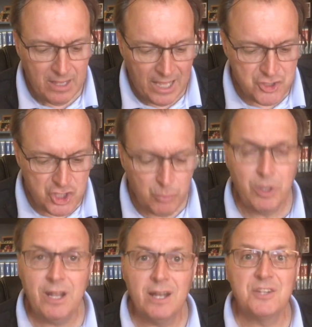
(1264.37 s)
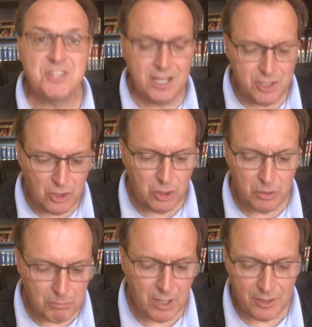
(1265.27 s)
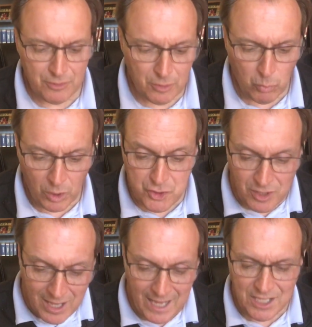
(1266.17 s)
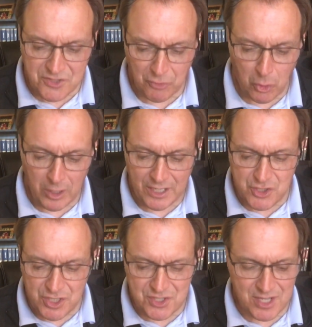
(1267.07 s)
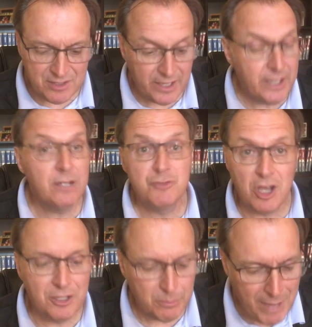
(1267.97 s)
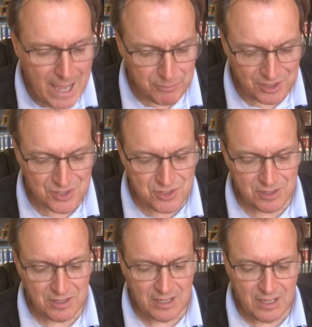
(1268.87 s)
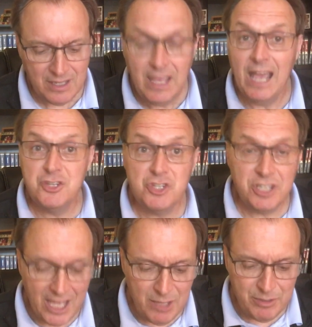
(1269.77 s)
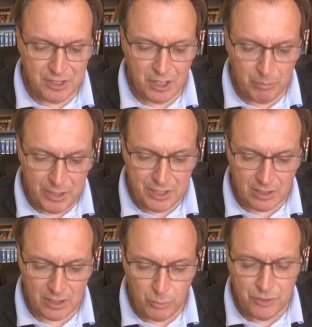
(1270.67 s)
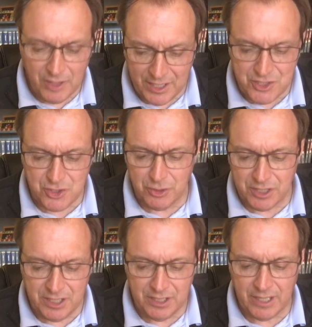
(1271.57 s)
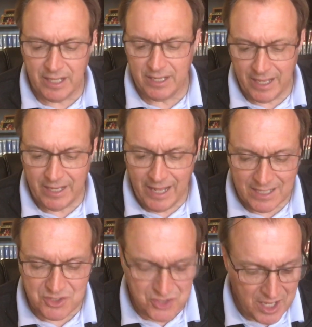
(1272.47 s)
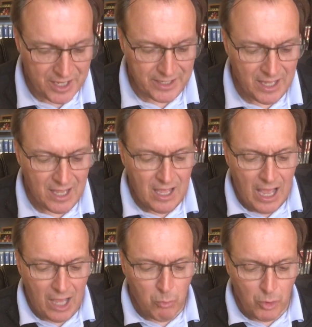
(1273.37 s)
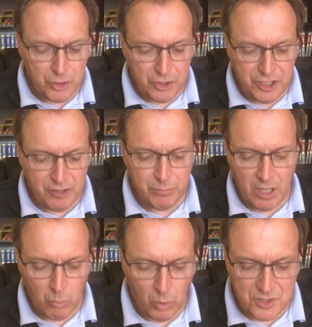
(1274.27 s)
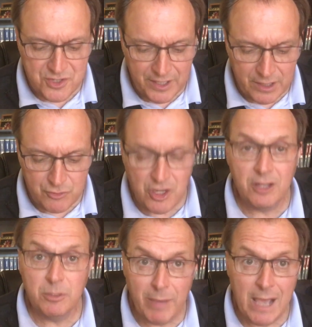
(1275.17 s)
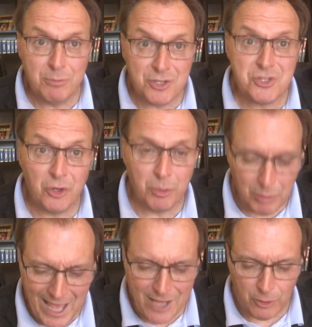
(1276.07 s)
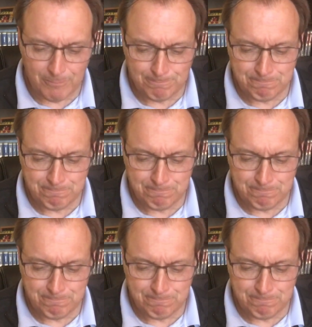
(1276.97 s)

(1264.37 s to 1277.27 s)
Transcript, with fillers: And she went out and said to her mother, What should I ask for? And she said, The head of John the Baptist. And she came in immediately with haste to the king and, and asked, saying, I want you to give me at once the head of John the Baptist on a platter.